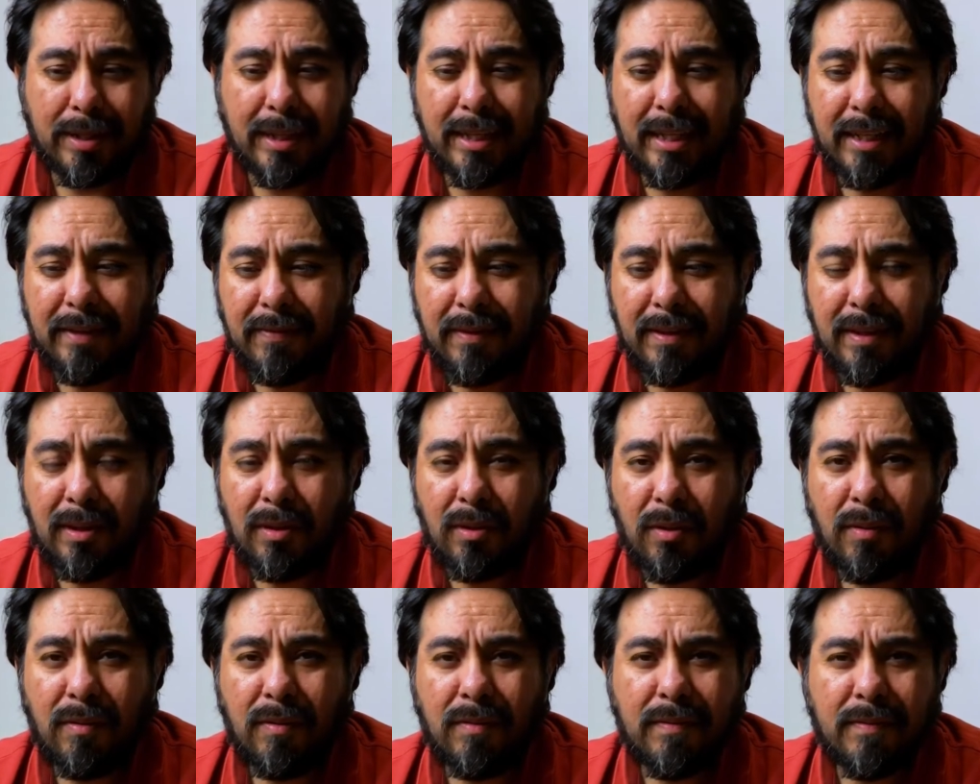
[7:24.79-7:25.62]
Leave it
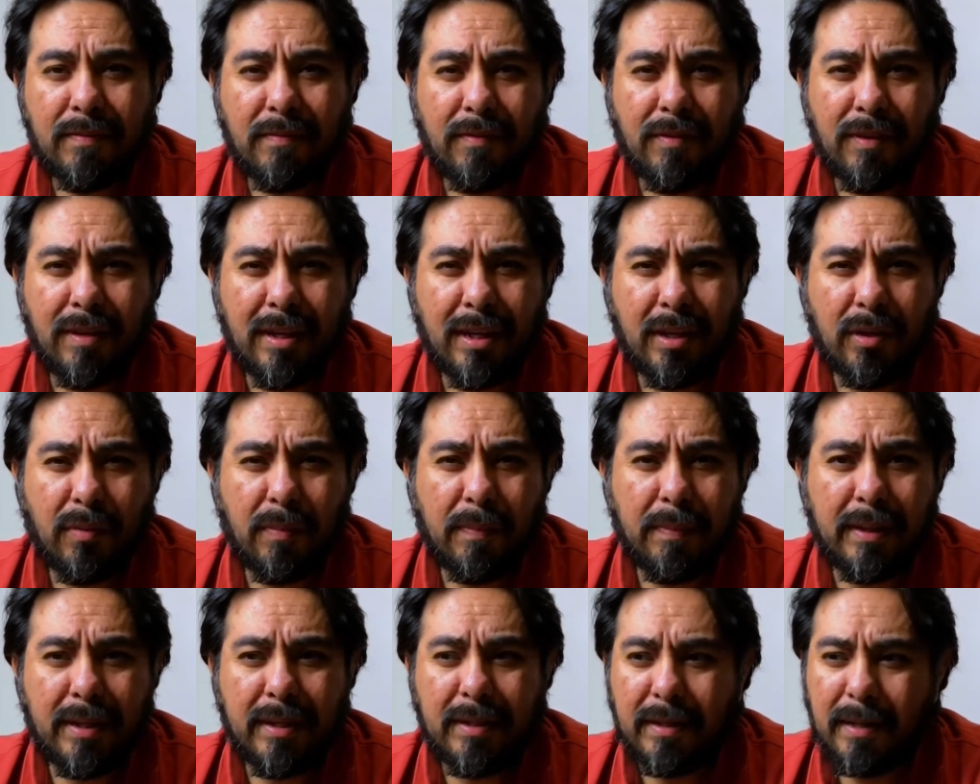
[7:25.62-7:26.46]
alone for a little
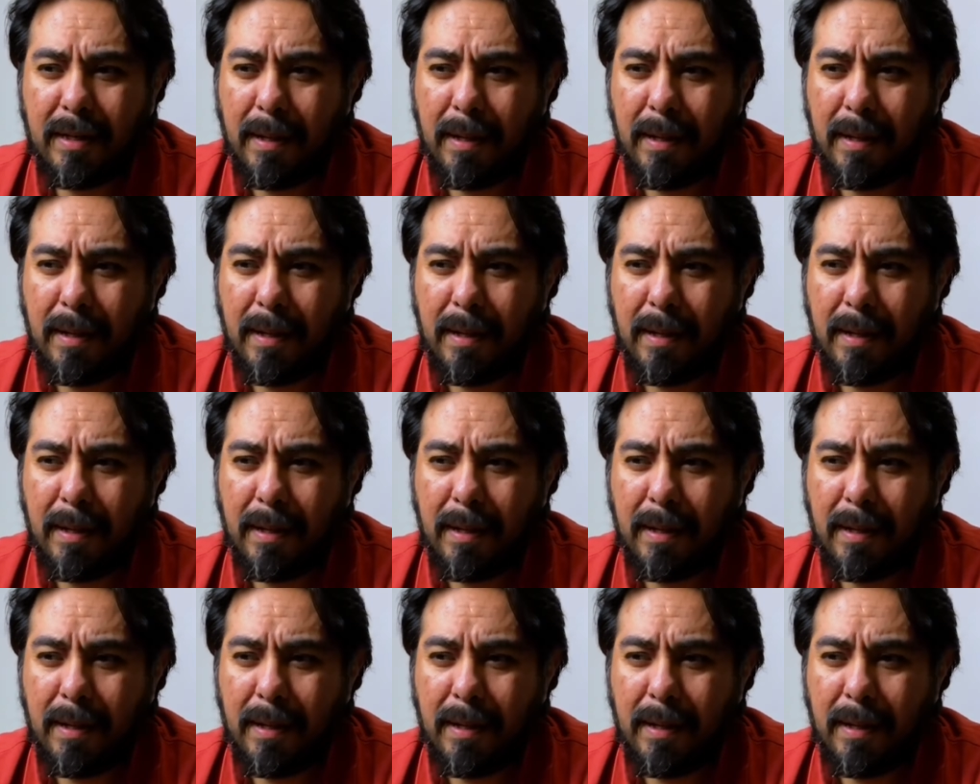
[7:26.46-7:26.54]
bit.